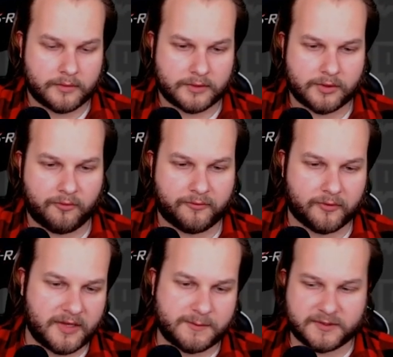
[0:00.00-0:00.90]
So
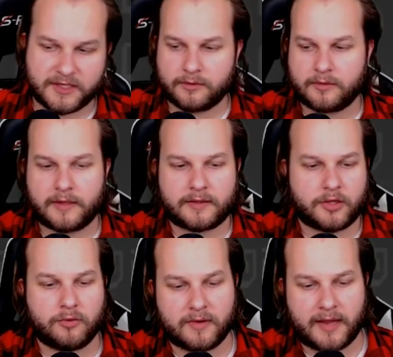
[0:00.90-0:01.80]
for these particular, like the
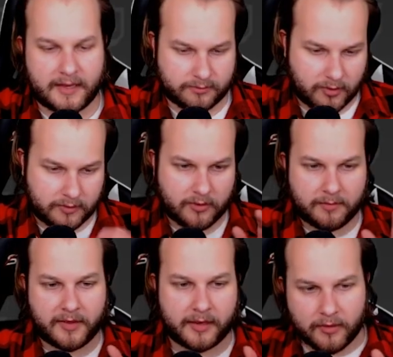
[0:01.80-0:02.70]
Q and A's, one where
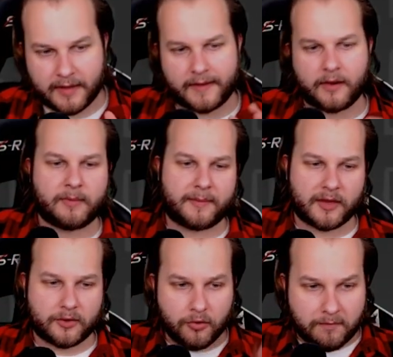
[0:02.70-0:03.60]
I'm like right here, maybe
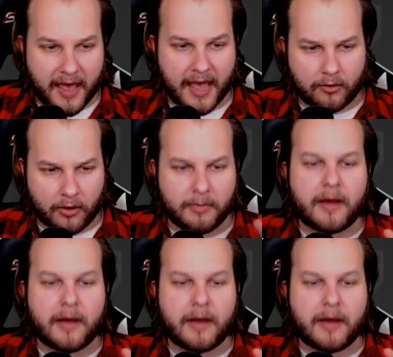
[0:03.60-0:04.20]
a new background.